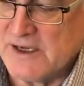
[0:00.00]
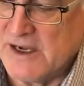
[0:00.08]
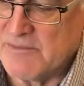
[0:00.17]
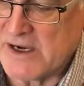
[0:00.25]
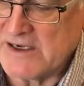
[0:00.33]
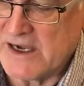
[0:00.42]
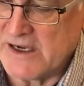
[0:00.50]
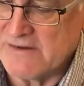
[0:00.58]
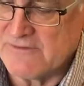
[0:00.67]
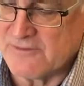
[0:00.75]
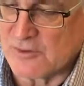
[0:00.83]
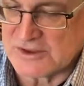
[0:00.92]
and my night of
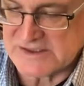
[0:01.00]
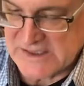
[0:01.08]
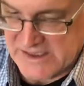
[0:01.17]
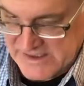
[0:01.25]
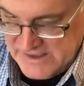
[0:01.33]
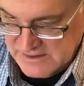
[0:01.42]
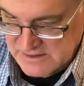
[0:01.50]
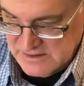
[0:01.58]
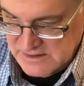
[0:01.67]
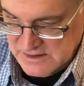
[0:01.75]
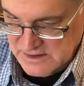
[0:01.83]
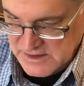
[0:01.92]
forest hiding,
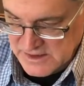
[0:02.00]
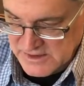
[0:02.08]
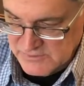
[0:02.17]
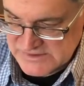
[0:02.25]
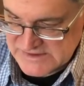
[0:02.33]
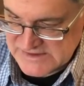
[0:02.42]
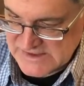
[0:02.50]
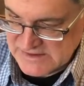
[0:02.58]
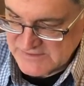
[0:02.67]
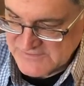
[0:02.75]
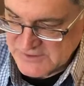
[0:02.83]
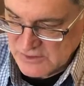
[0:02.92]
it was the
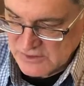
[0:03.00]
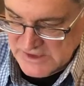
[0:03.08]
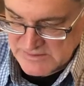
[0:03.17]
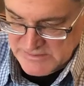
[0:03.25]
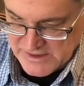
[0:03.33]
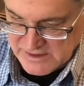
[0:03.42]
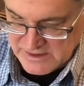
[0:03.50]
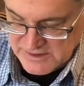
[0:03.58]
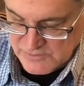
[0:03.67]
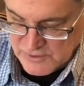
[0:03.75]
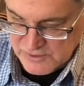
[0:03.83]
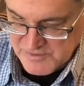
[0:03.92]
sound of tolling bell
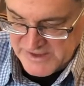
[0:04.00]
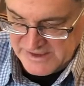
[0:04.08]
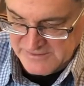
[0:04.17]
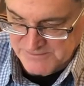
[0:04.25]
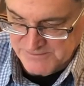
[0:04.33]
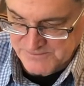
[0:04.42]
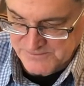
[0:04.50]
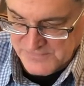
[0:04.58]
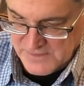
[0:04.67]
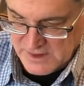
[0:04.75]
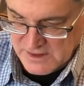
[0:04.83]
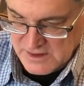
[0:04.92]
that woke me.
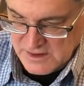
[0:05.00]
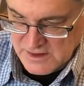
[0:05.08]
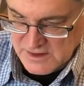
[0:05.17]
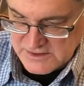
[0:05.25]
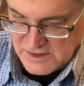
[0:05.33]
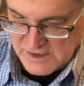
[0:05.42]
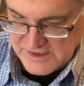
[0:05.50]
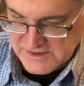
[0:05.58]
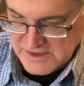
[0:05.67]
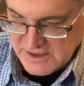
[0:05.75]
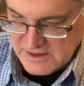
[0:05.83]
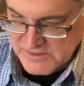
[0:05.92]
Dawn had
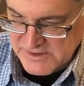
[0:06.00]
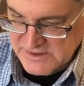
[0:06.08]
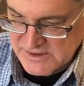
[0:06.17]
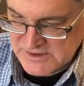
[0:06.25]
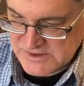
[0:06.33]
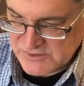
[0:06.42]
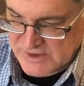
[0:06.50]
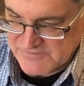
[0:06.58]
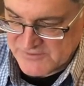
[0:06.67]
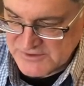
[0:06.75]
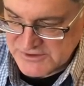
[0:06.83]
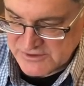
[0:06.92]
come and the
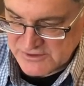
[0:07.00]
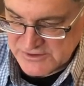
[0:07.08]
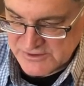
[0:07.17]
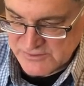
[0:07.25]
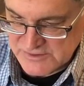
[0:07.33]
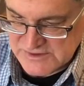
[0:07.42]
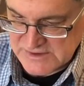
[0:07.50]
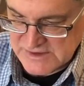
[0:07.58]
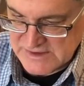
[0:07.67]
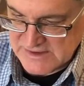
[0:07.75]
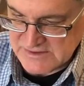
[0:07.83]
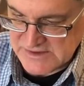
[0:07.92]
Stromford Church was
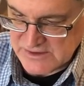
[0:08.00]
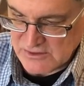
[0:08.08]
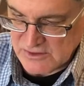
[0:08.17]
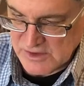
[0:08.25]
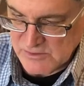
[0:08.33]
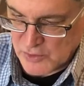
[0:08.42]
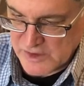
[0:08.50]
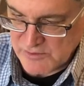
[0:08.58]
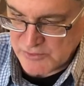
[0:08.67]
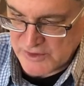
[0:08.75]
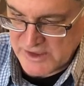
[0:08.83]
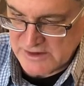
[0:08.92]
announcing early morning
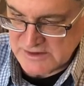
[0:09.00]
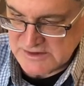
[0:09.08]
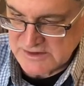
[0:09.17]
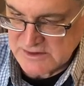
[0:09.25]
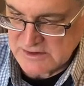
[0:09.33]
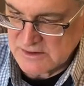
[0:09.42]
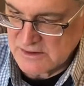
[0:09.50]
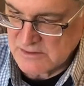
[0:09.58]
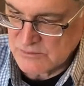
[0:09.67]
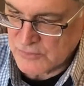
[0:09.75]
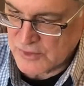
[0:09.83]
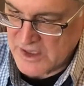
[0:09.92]
prayers,
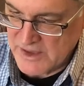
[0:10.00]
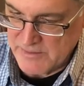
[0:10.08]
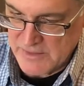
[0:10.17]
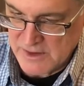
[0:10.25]
prime.